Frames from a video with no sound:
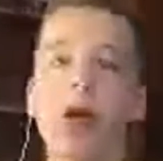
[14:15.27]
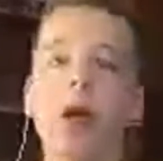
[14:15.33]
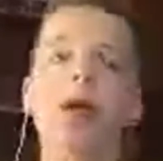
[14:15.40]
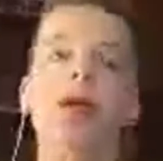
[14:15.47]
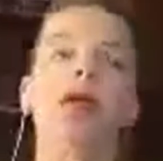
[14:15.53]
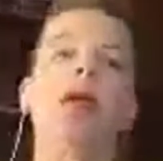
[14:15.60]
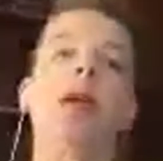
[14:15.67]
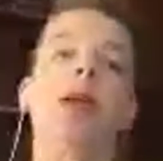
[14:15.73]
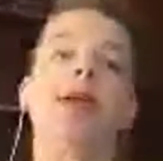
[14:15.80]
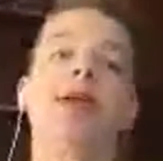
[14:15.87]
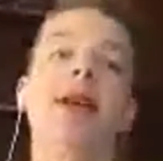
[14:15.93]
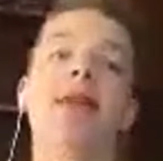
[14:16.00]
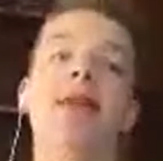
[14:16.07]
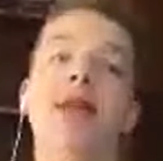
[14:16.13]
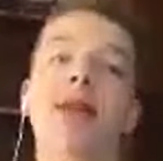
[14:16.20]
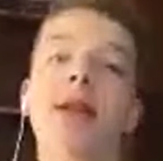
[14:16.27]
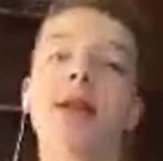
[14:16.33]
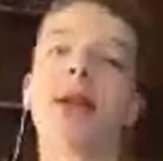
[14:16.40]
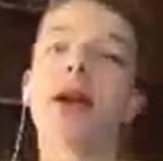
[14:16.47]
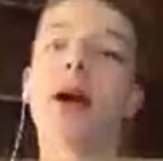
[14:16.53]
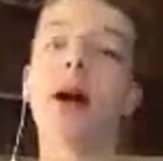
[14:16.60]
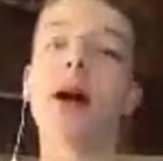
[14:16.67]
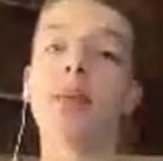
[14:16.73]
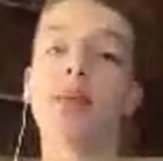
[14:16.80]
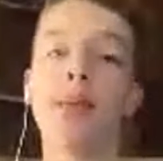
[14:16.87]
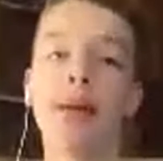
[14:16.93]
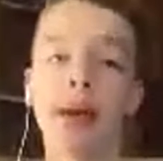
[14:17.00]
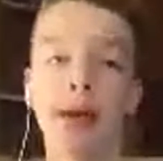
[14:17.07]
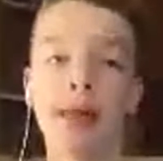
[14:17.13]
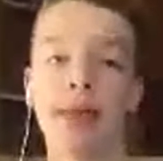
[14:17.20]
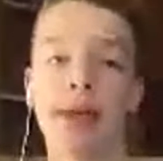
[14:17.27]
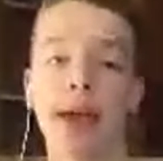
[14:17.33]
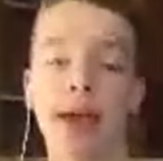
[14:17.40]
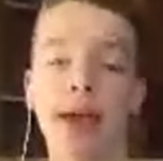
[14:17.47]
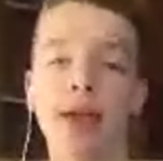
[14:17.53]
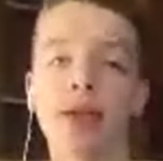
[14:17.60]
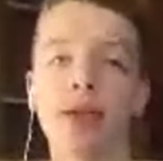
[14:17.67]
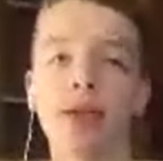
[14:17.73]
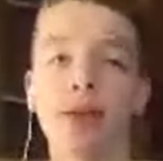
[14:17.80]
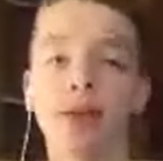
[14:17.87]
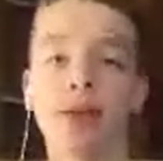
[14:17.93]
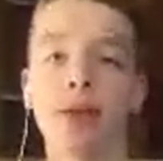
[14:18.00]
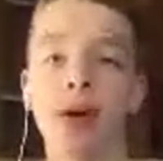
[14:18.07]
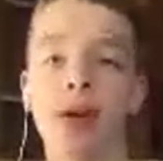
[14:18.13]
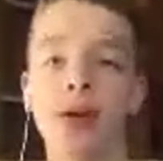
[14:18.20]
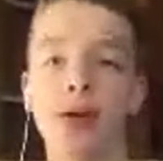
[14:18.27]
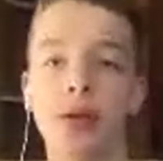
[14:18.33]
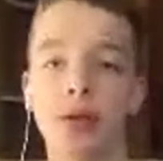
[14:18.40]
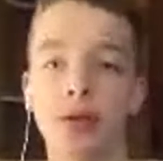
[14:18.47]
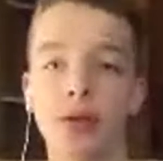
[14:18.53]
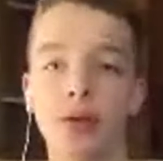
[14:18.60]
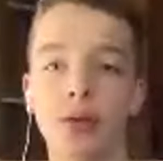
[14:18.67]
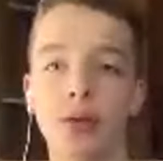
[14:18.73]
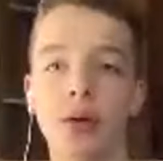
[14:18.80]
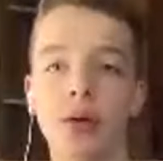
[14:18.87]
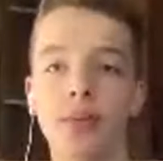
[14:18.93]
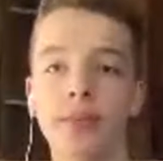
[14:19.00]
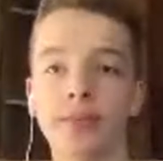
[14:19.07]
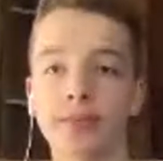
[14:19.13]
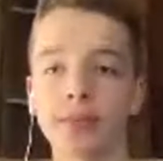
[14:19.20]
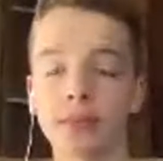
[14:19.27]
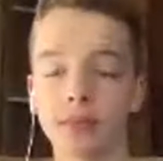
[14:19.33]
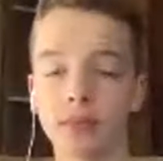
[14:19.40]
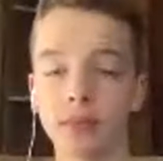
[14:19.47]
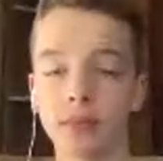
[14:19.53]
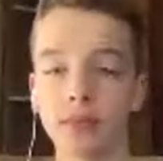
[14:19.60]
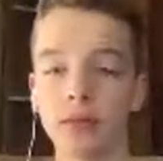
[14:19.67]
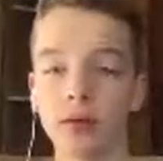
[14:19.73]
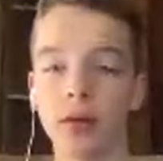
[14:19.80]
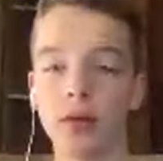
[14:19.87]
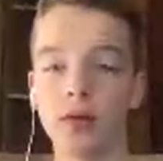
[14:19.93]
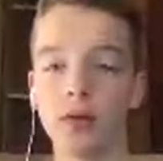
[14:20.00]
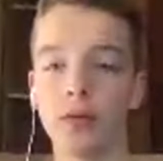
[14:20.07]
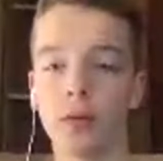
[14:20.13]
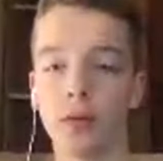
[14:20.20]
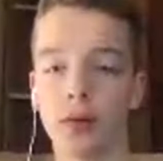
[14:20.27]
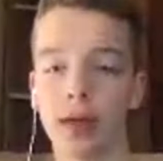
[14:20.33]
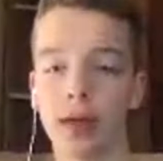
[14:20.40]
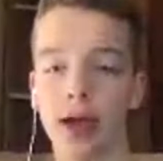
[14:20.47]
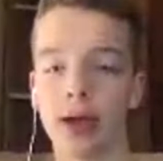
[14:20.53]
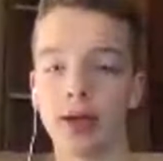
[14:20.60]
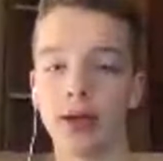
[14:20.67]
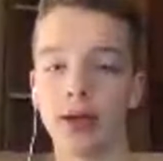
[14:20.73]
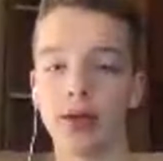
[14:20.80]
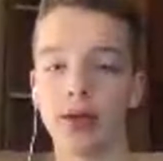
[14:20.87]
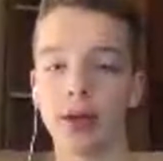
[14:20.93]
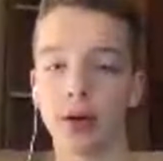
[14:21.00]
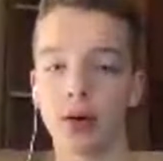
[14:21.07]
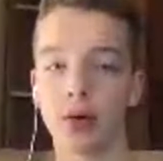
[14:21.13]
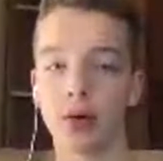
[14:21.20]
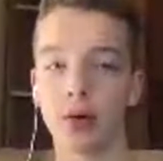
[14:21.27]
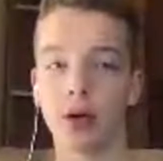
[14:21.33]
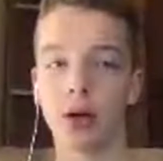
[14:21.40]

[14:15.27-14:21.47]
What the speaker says: that's definitely a big thing to do for that. So